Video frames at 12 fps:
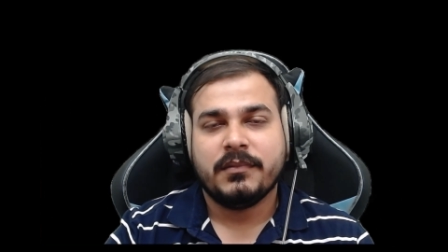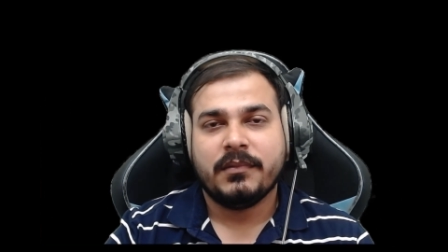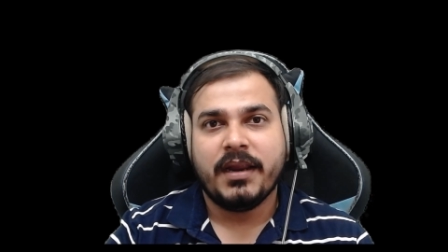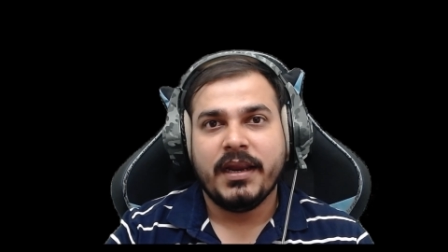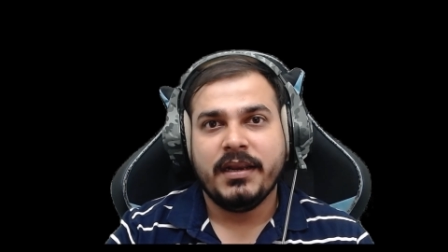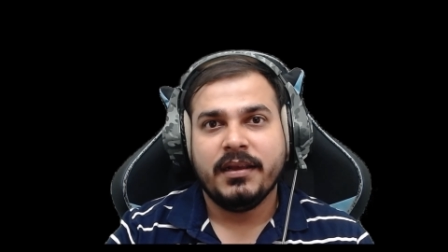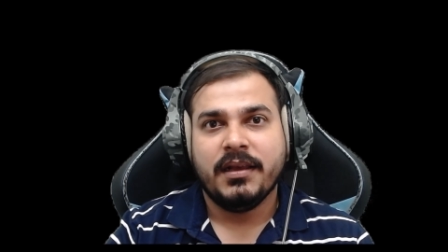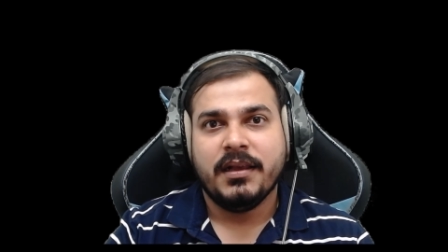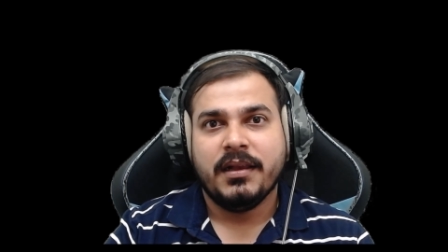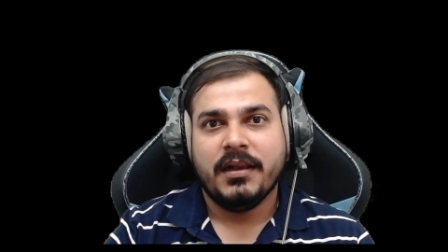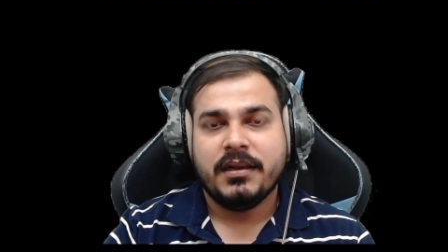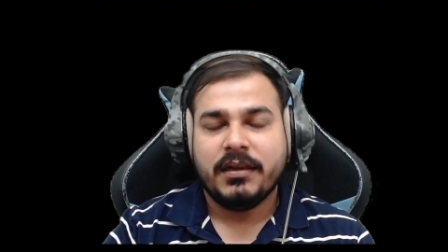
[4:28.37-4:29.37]
right?
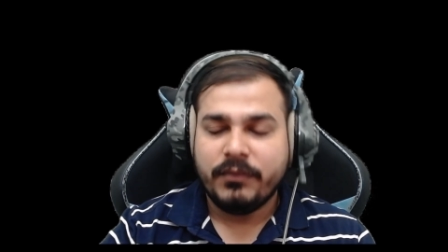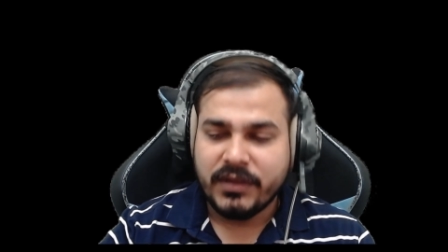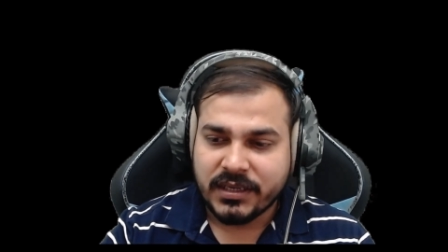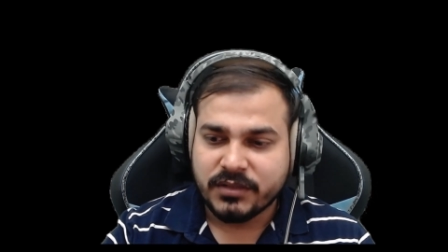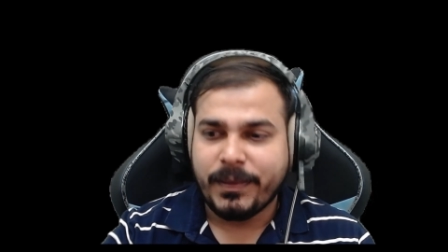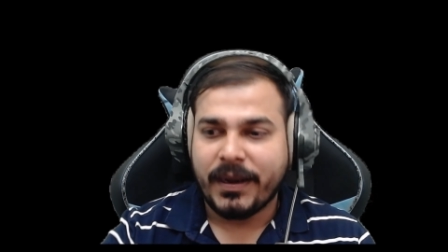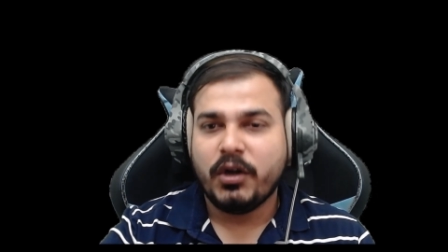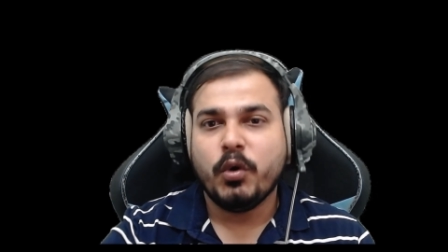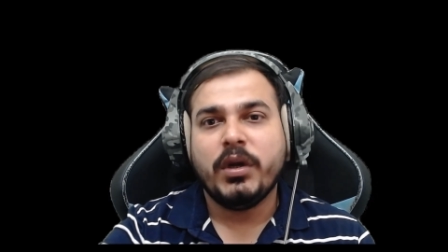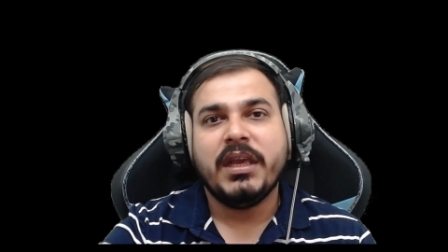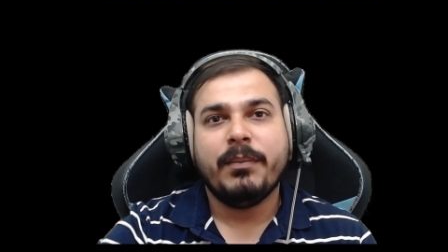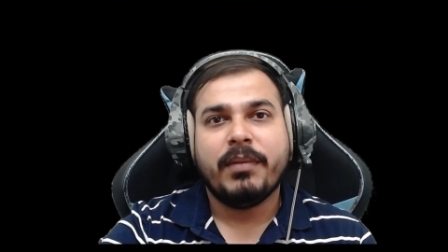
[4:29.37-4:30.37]
With respect to
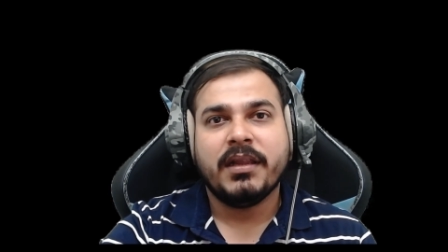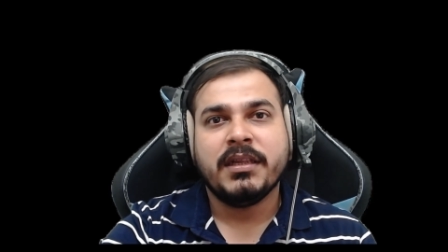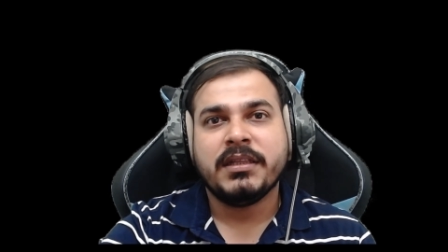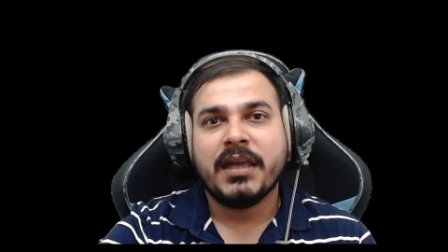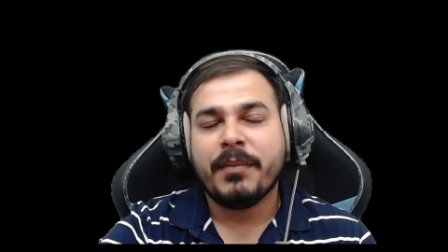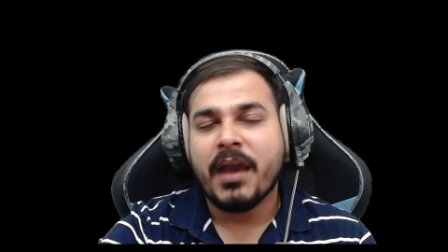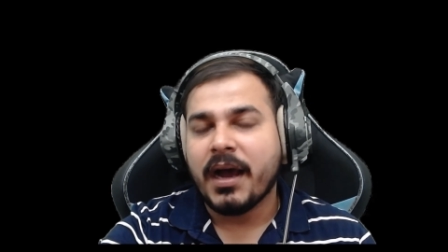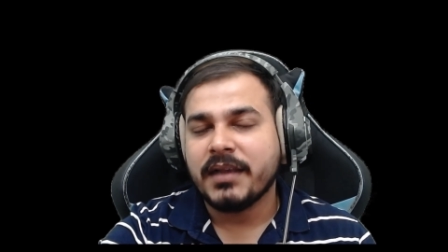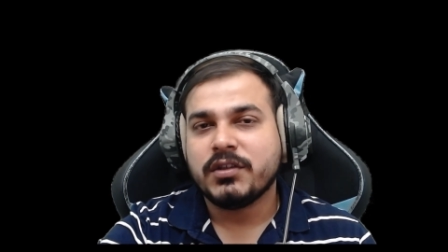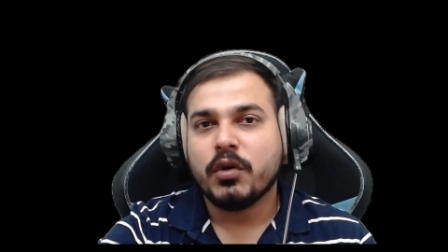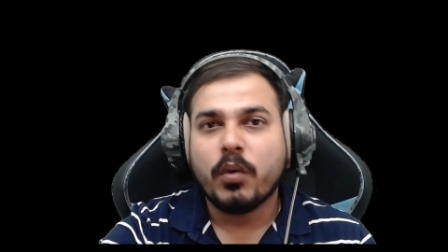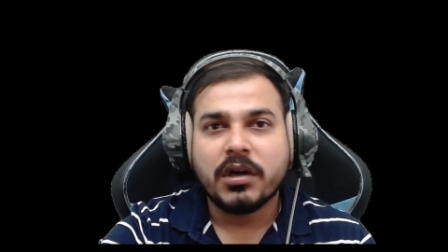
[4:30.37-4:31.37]
deep learning, they may
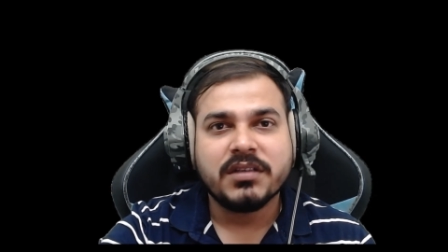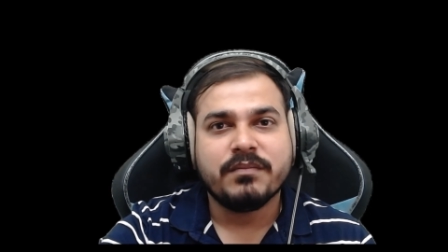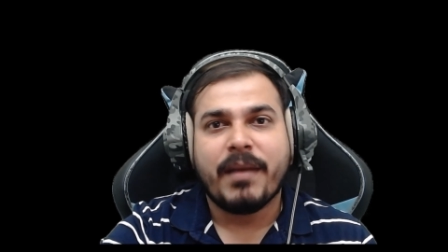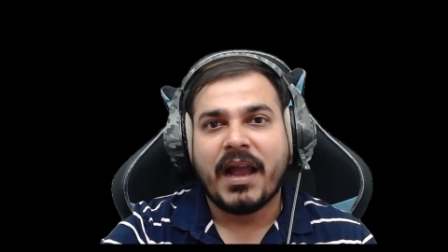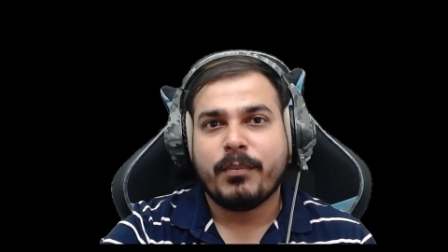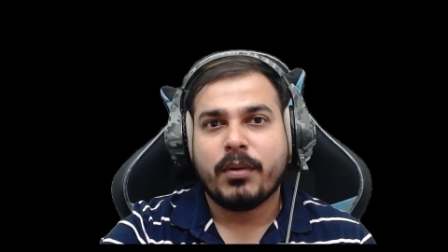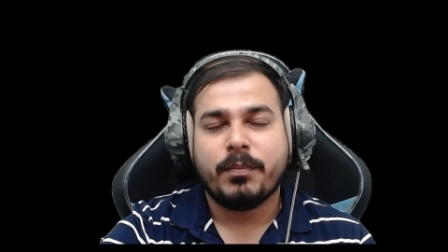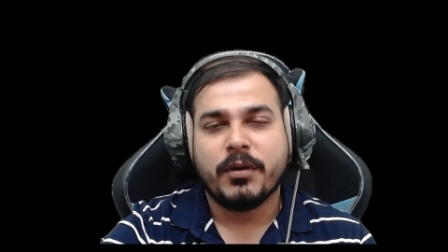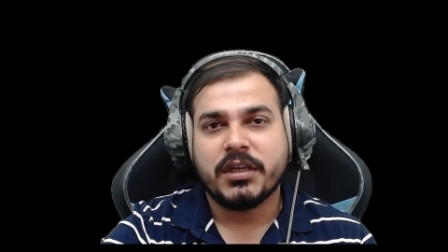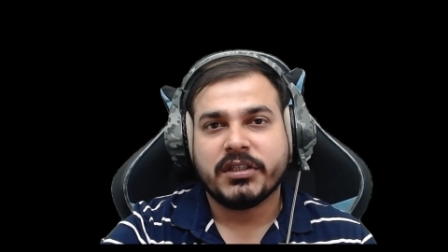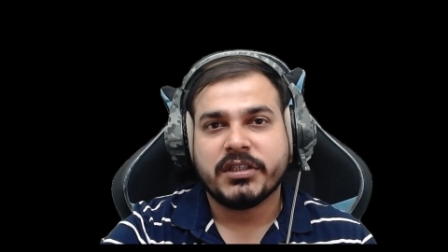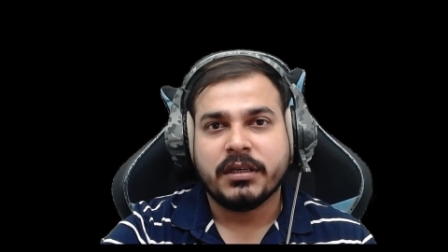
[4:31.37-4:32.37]
ask you what is
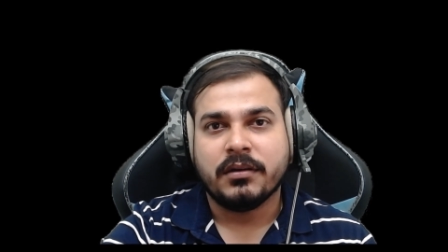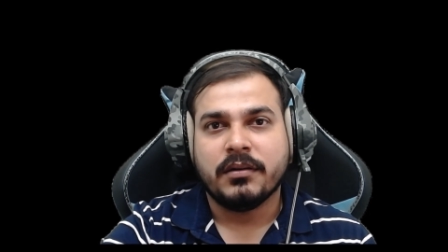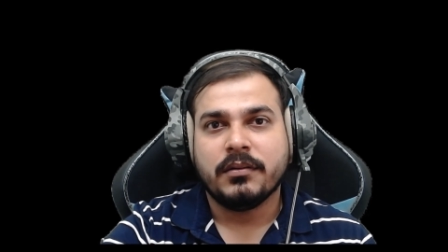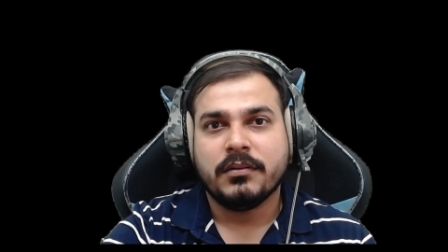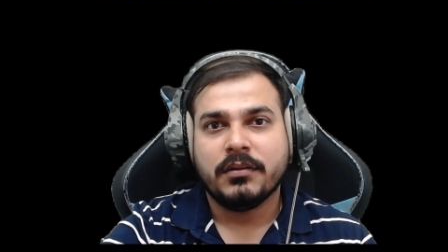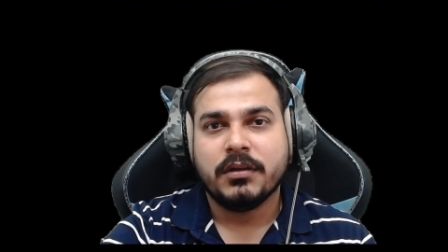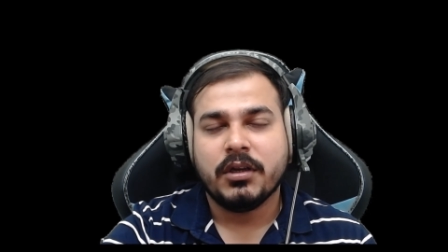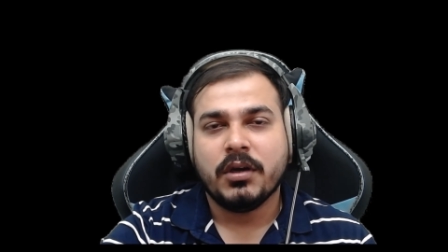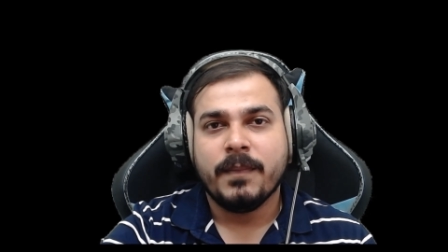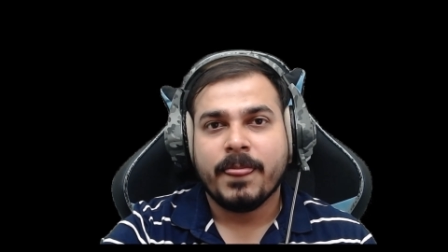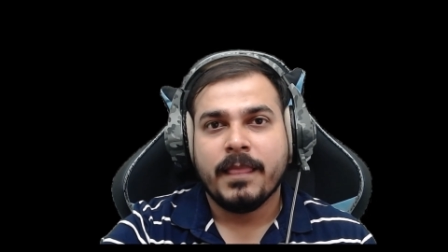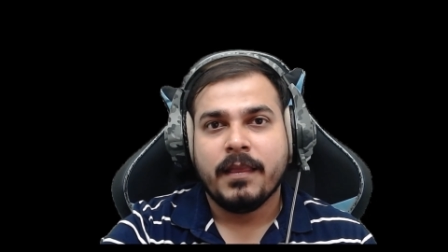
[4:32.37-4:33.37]
backpropagation, you
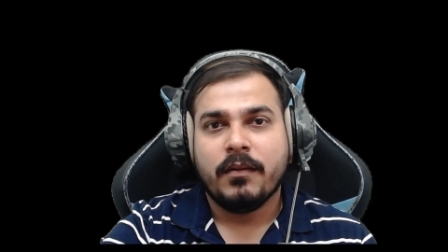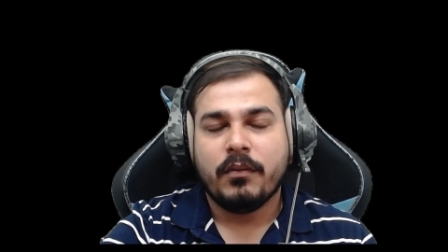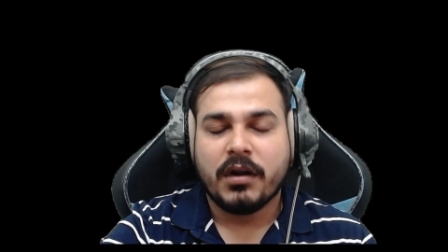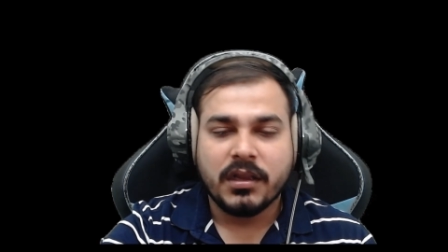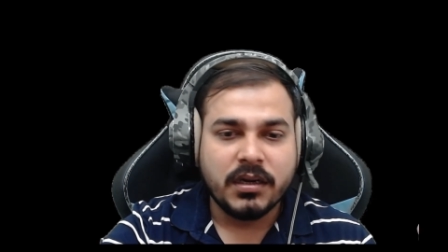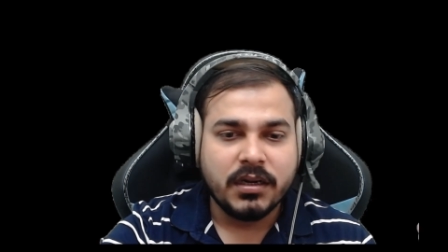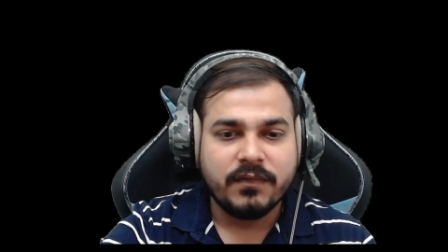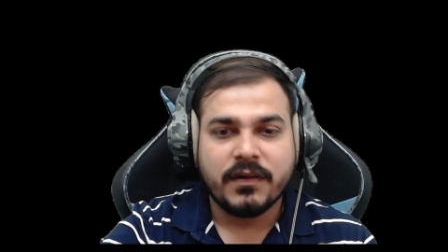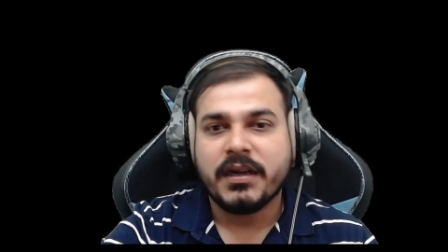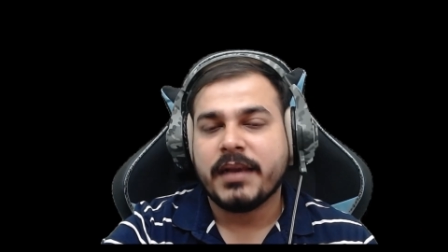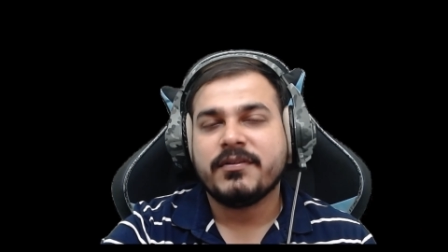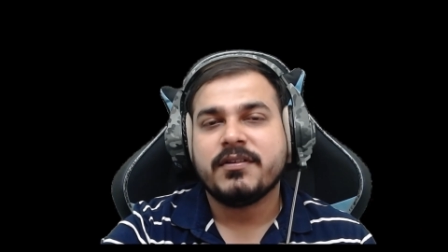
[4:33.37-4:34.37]
know? What are the
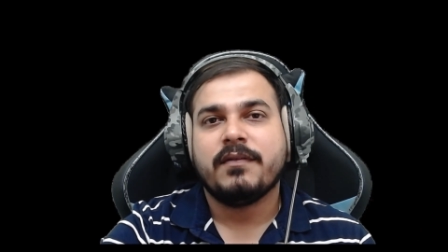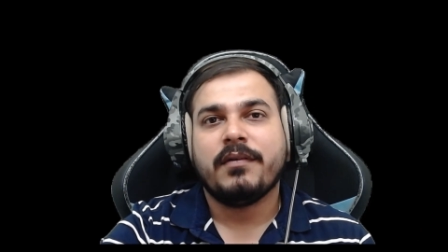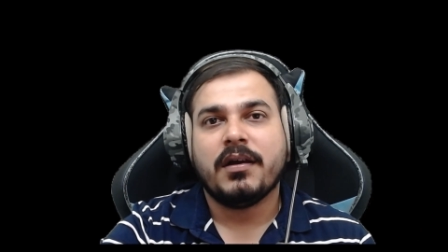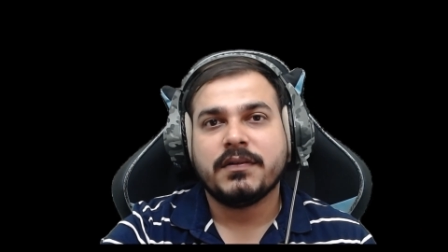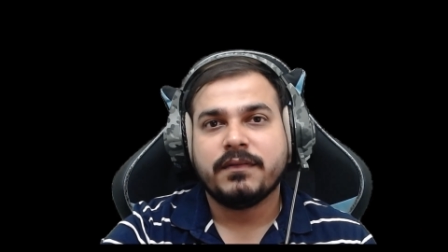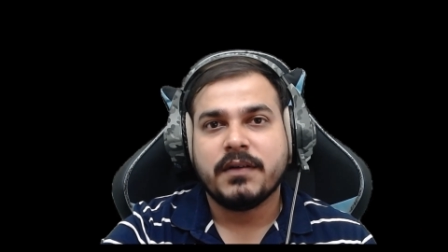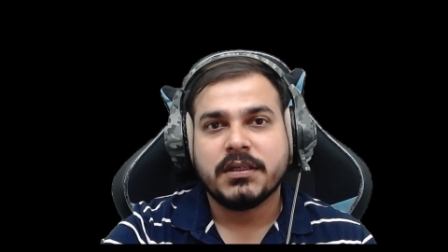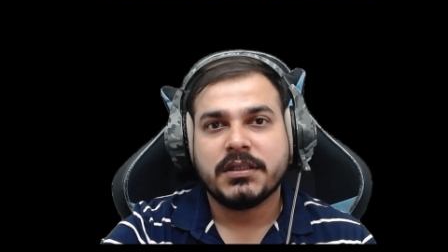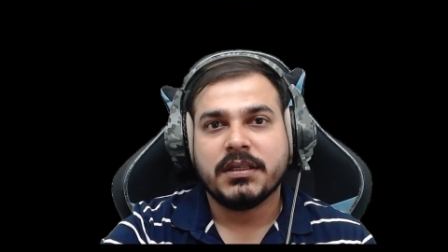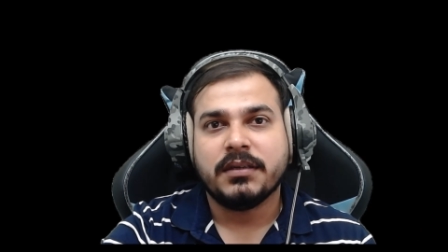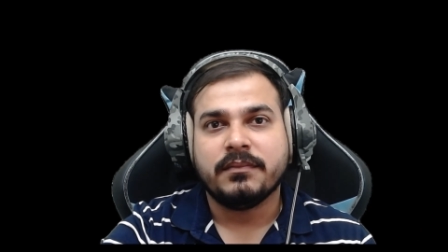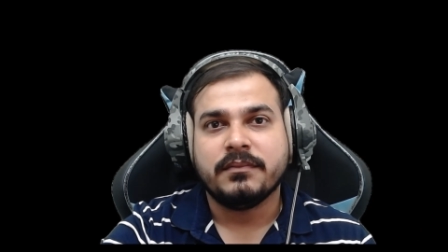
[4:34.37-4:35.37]
different types of loss
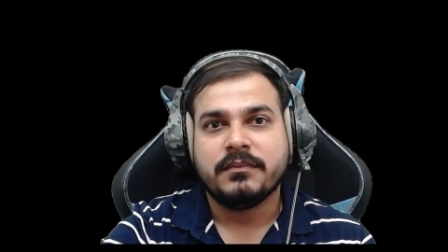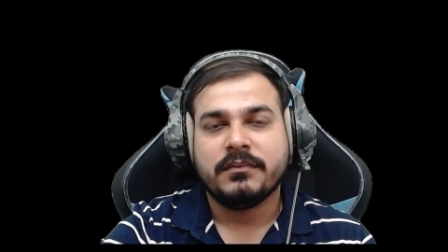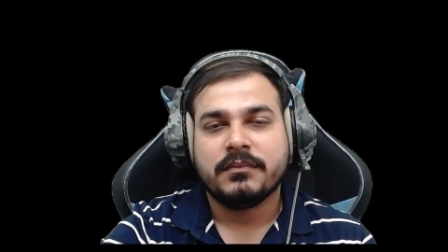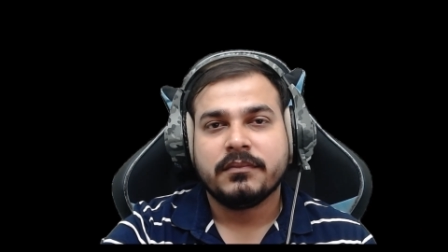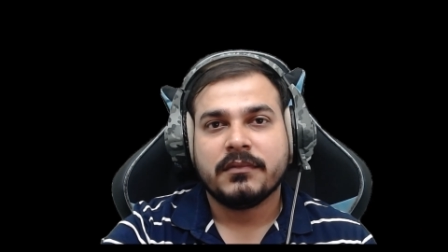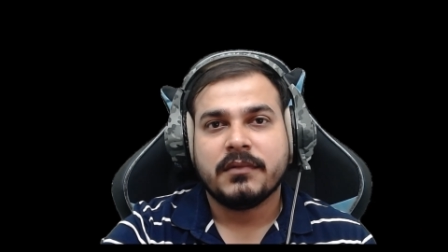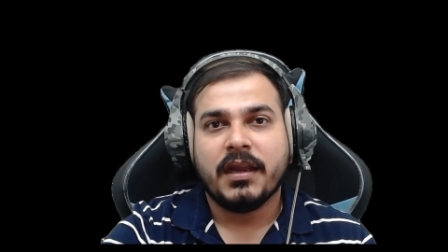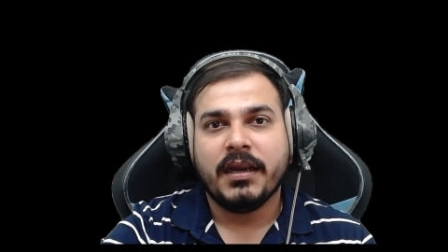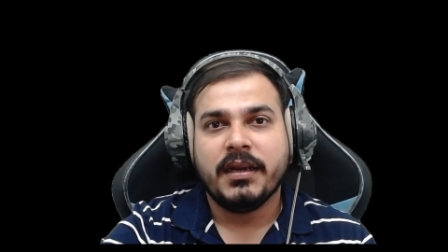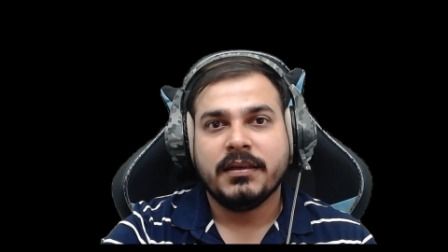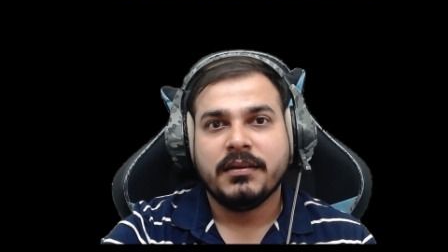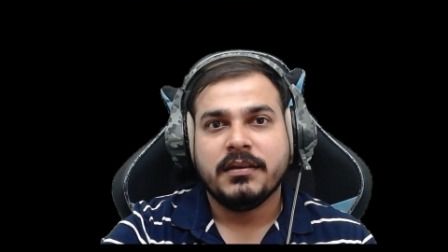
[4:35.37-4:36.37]
function, right?